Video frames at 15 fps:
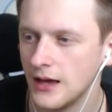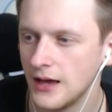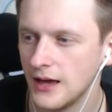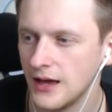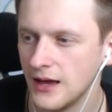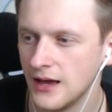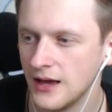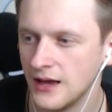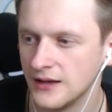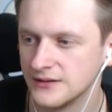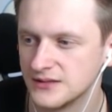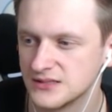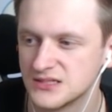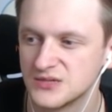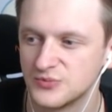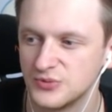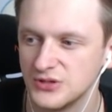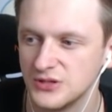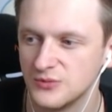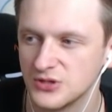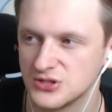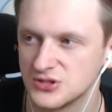and this is pretty
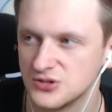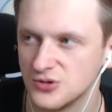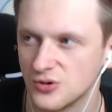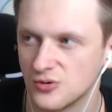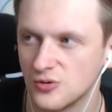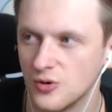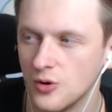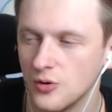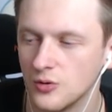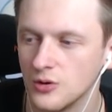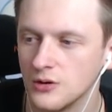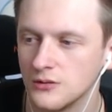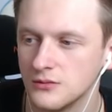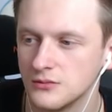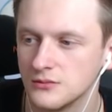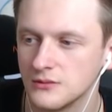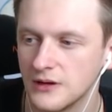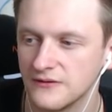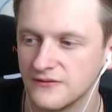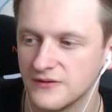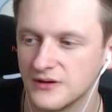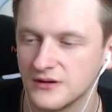much your goal, I
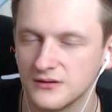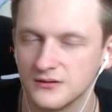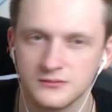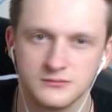think,